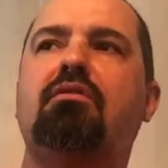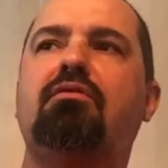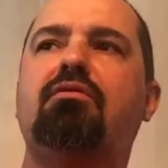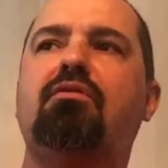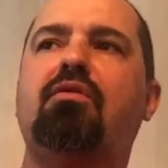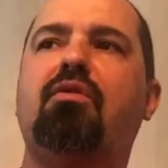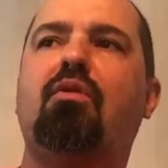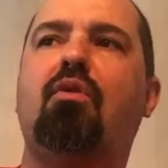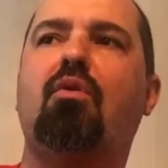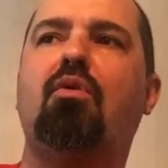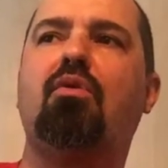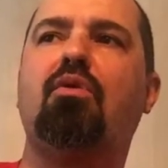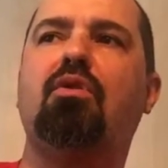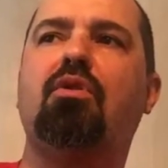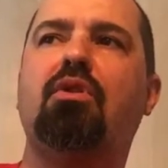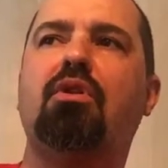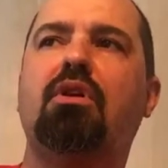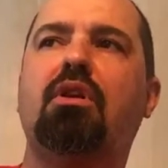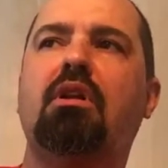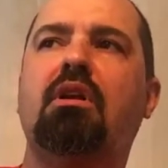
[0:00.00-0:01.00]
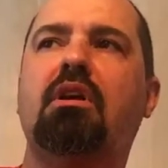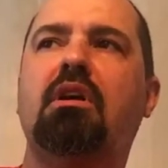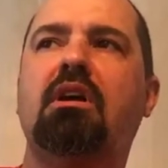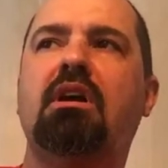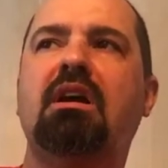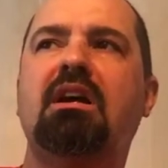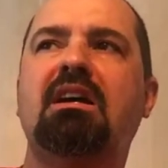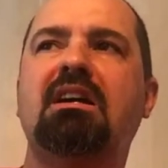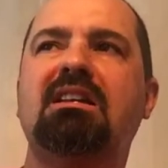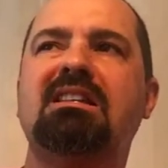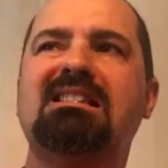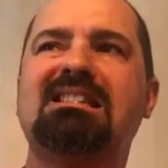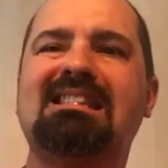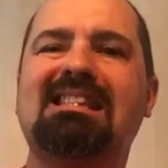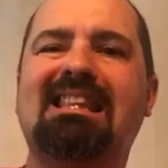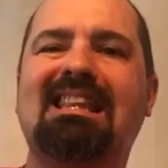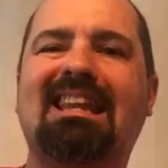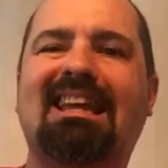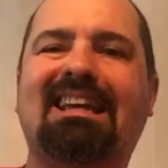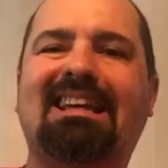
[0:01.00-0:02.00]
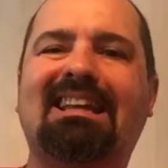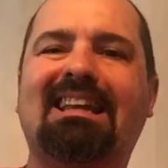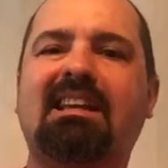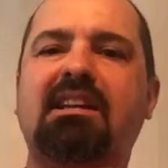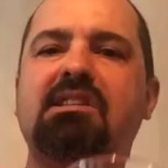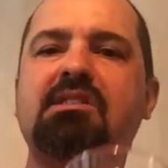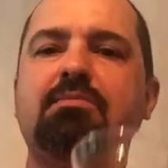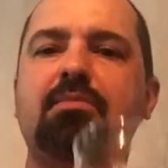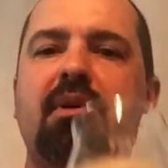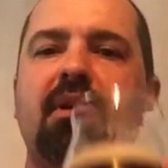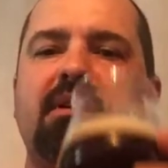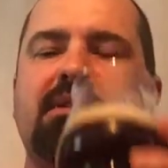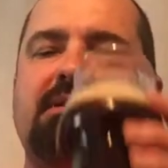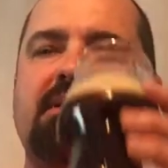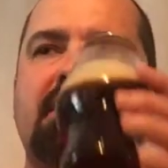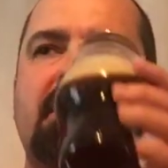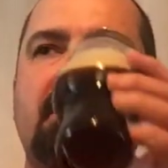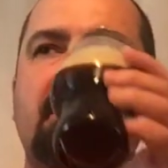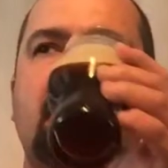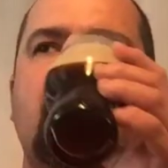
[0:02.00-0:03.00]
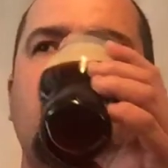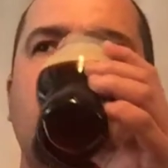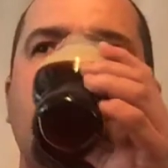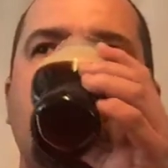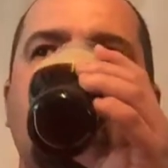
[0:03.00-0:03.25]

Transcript: floral, slightly spicy.